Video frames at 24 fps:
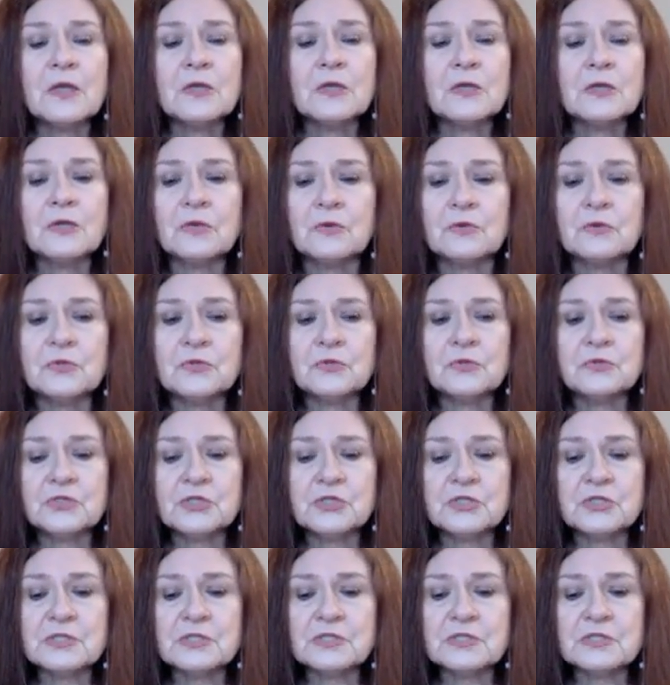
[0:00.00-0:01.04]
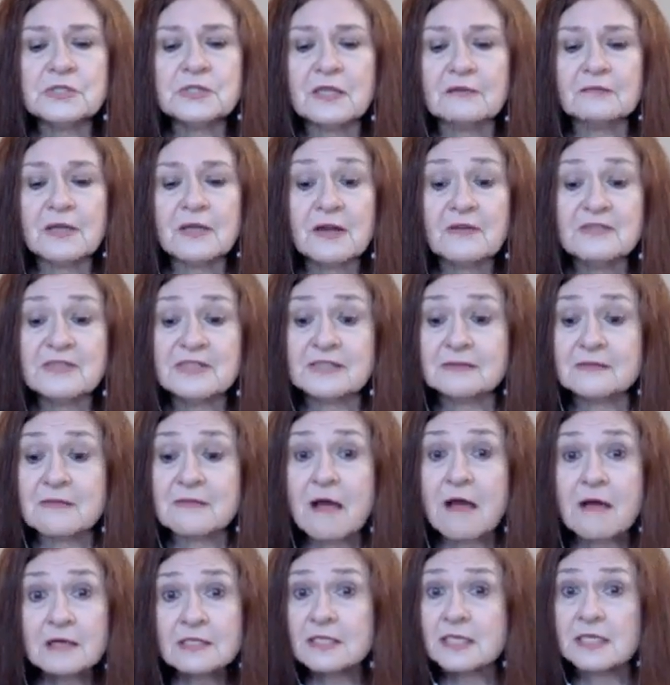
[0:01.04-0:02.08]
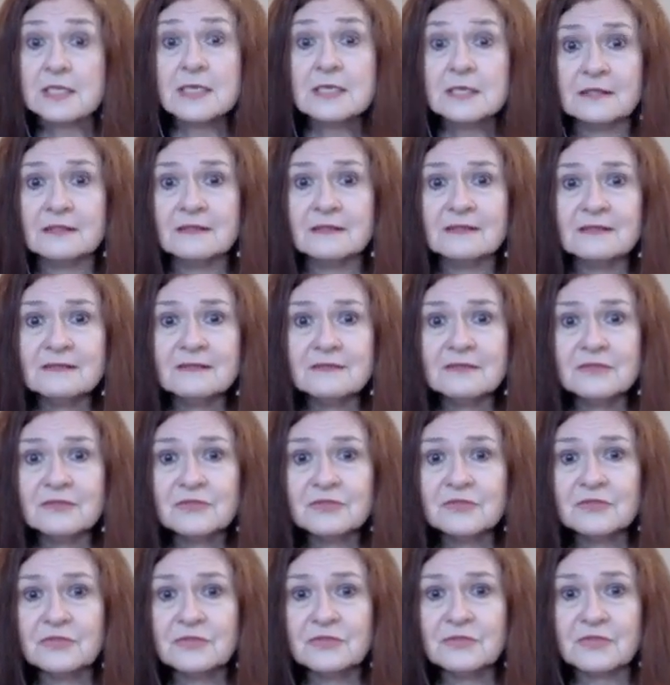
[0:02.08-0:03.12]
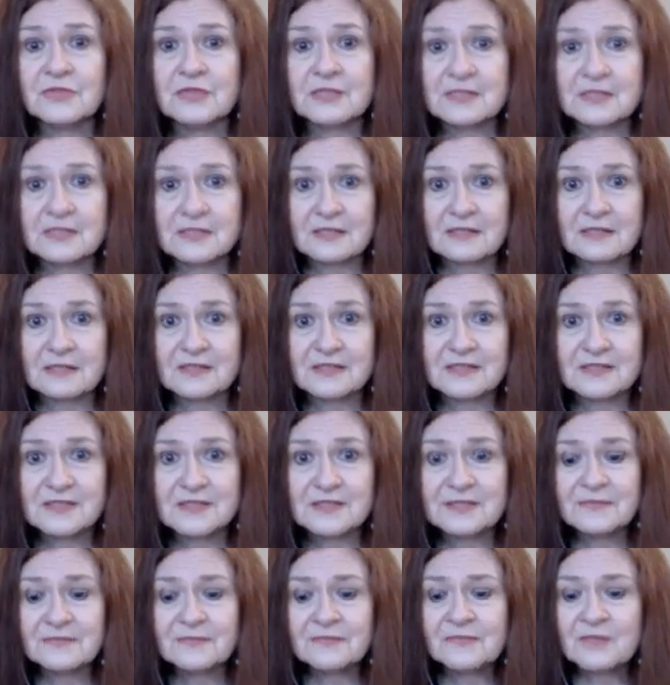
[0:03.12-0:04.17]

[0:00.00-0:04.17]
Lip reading: you just get kind of sucked in to these things.